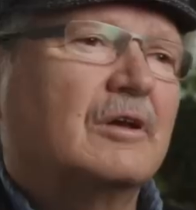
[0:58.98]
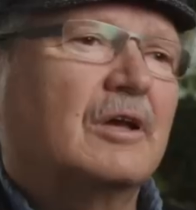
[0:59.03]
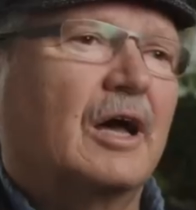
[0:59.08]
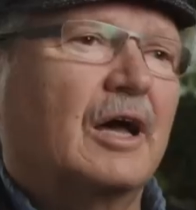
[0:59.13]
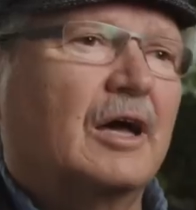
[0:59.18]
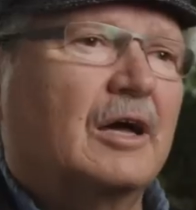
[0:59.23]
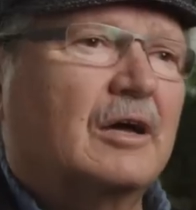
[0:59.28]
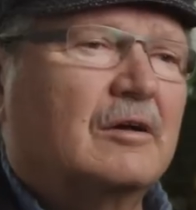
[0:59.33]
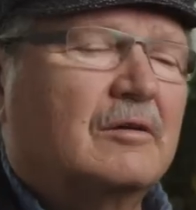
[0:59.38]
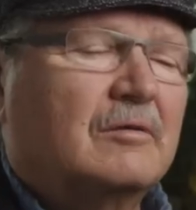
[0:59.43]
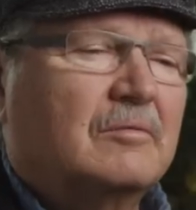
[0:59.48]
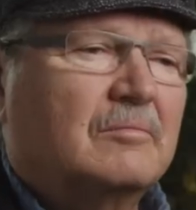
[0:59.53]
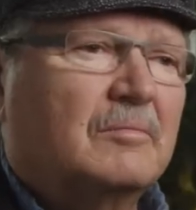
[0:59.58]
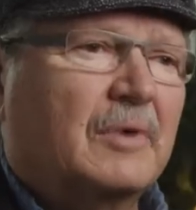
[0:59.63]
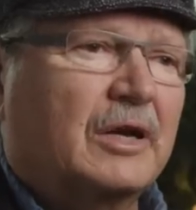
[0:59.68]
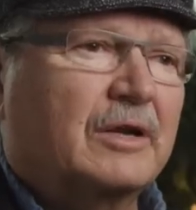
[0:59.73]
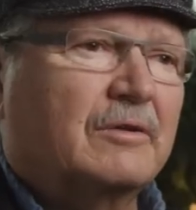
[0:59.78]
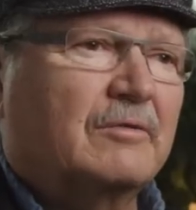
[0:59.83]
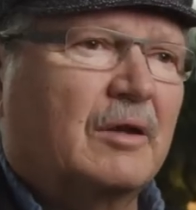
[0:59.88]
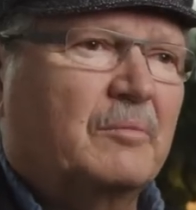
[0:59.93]
Uh,
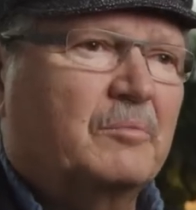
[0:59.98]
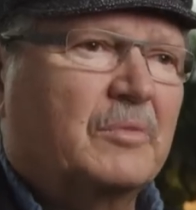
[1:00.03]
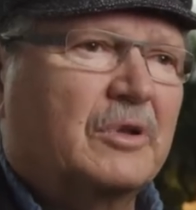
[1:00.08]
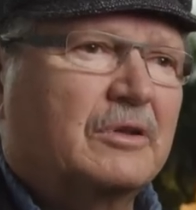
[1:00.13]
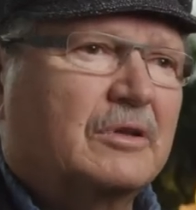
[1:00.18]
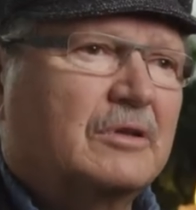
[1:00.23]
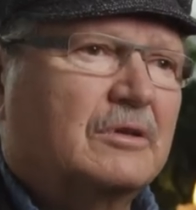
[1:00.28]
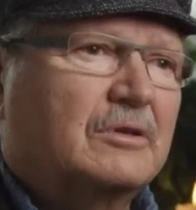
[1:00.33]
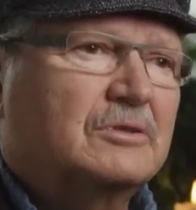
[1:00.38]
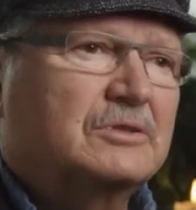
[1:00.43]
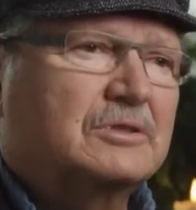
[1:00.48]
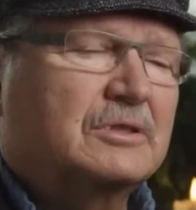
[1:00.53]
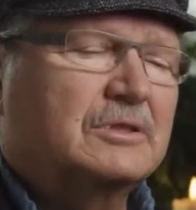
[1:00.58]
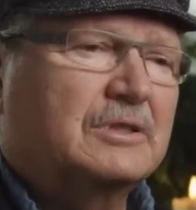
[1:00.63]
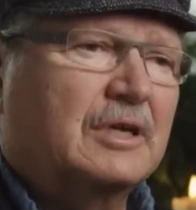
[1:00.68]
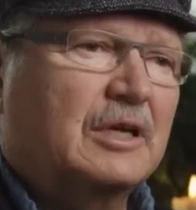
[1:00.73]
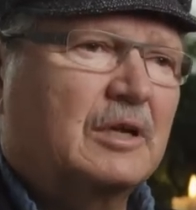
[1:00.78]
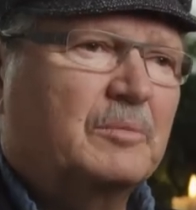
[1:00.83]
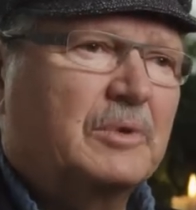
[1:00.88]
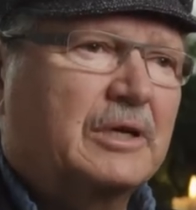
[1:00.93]
my grandmother used to
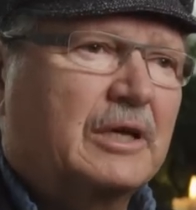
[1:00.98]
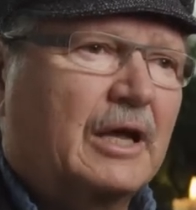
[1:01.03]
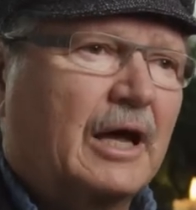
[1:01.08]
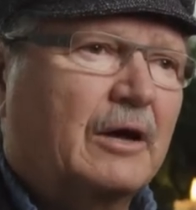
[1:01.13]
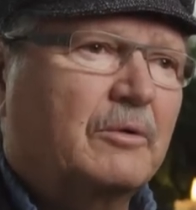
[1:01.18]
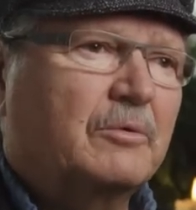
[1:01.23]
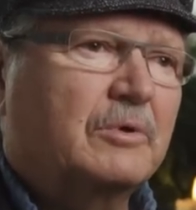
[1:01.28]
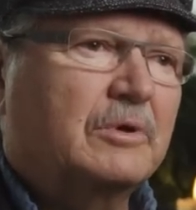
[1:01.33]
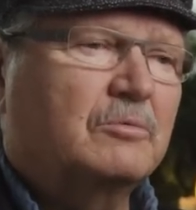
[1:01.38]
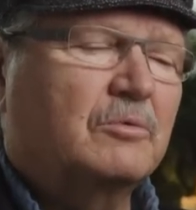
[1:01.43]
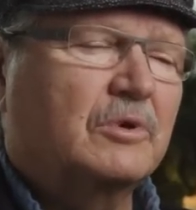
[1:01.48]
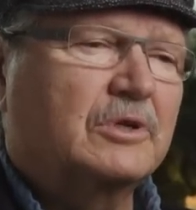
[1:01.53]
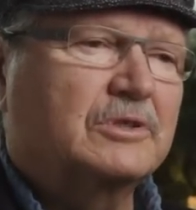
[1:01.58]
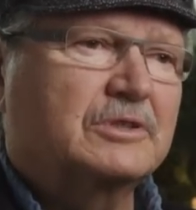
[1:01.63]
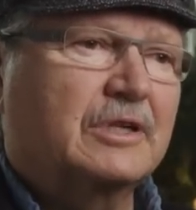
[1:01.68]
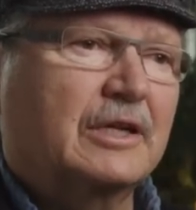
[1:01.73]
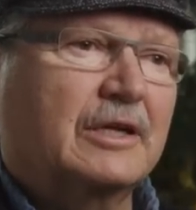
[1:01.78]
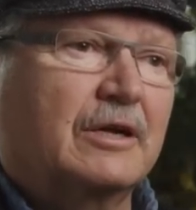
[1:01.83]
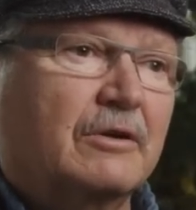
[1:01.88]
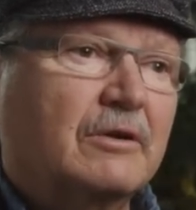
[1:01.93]
tell me how it
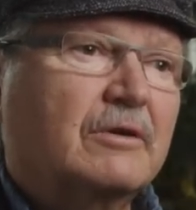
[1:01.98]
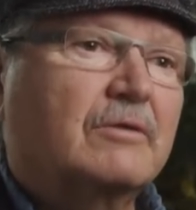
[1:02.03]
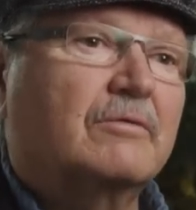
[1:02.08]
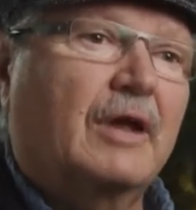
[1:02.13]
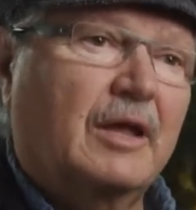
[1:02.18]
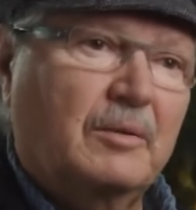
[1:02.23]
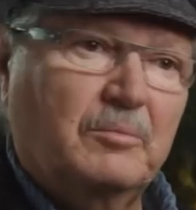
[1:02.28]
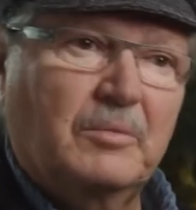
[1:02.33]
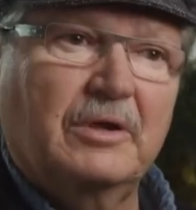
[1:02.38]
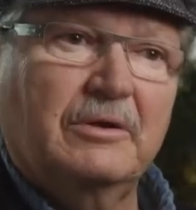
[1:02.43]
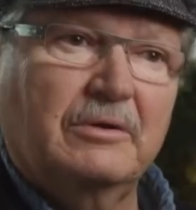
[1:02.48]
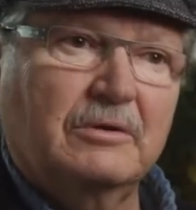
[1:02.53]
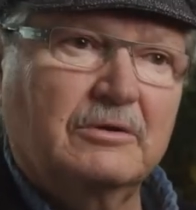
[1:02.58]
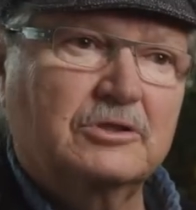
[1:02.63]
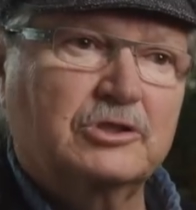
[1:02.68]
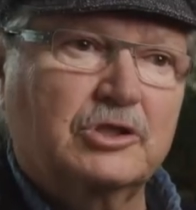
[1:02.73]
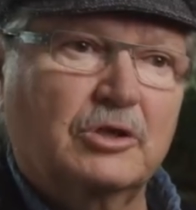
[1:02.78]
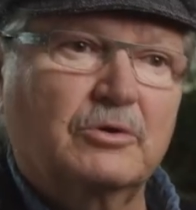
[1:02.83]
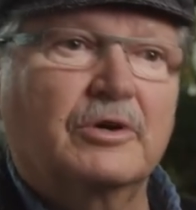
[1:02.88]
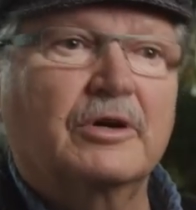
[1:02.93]
was that her grandmother
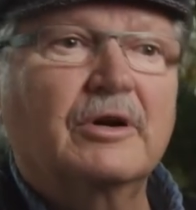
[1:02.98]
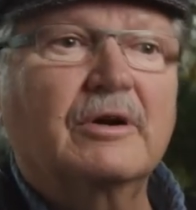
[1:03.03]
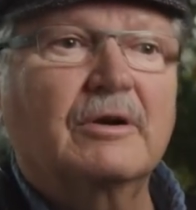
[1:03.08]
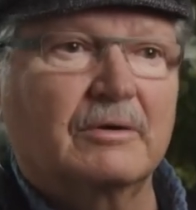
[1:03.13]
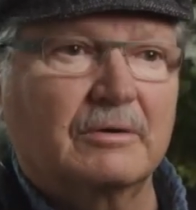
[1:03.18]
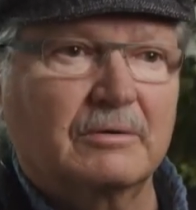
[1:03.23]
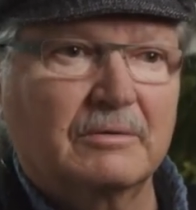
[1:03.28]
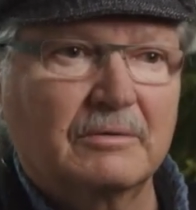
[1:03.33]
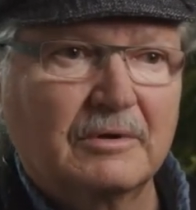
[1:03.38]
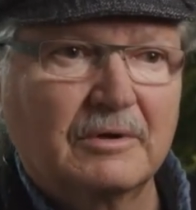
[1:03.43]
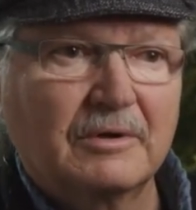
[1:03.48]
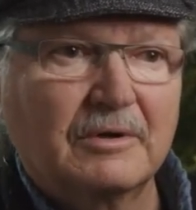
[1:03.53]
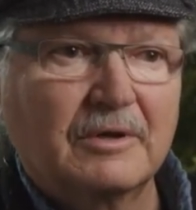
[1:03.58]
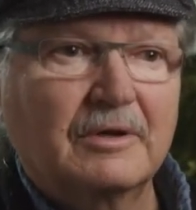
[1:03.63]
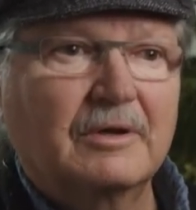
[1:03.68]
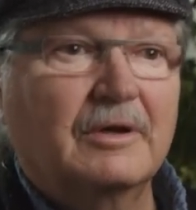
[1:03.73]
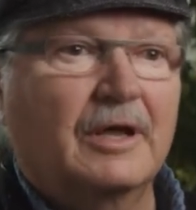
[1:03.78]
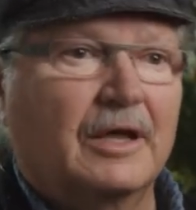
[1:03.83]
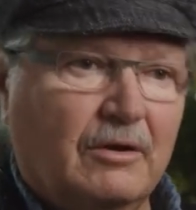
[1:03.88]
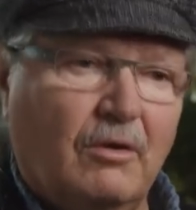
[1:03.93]
showed her
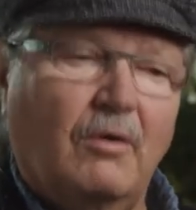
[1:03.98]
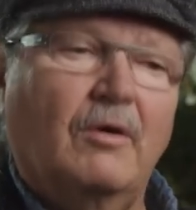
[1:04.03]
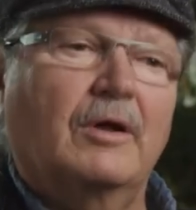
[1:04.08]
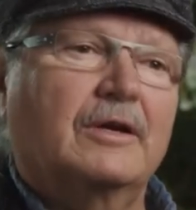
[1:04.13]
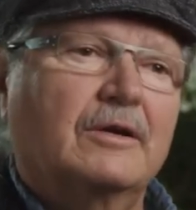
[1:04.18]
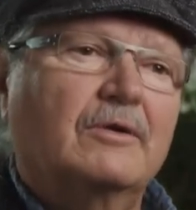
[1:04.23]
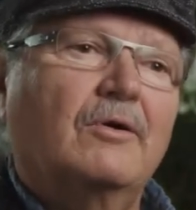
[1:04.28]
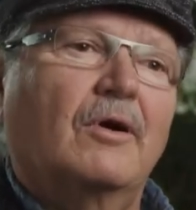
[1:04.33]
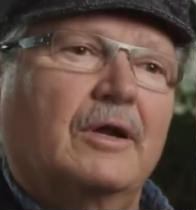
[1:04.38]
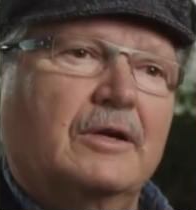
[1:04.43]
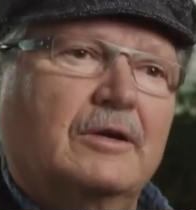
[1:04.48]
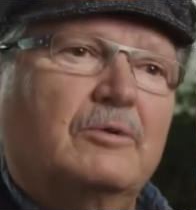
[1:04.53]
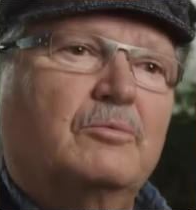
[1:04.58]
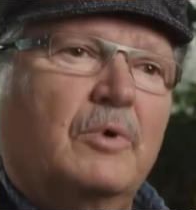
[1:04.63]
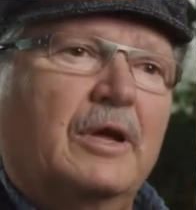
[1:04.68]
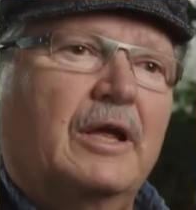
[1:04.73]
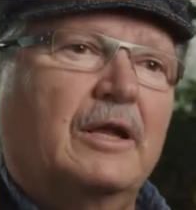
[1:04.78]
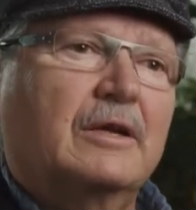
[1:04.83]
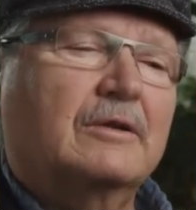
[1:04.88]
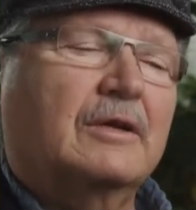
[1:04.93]
and on and on it
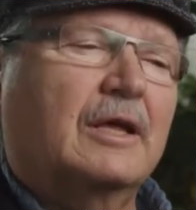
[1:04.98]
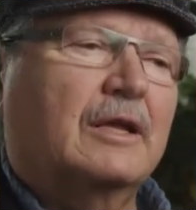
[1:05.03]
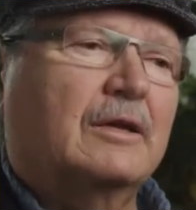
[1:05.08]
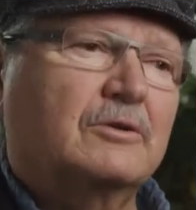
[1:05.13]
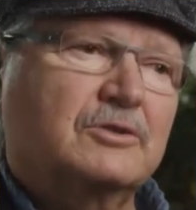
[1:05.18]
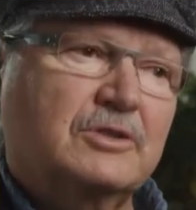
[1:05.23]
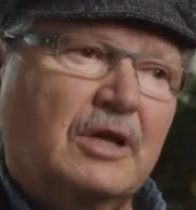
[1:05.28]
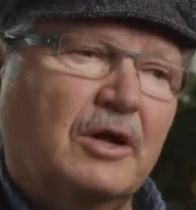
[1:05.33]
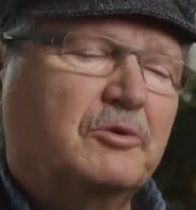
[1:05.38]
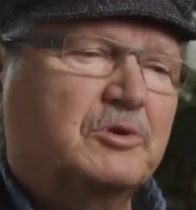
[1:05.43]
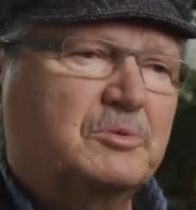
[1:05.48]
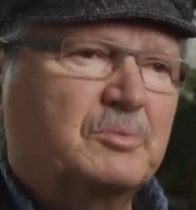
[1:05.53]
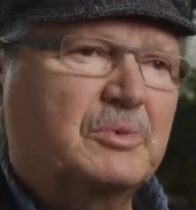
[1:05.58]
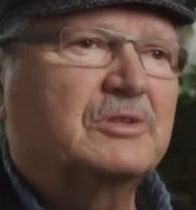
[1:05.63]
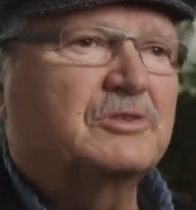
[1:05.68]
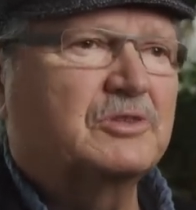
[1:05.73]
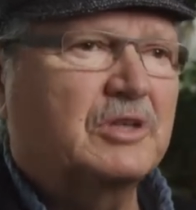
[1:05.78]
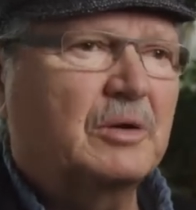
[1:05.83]
went. And there's always been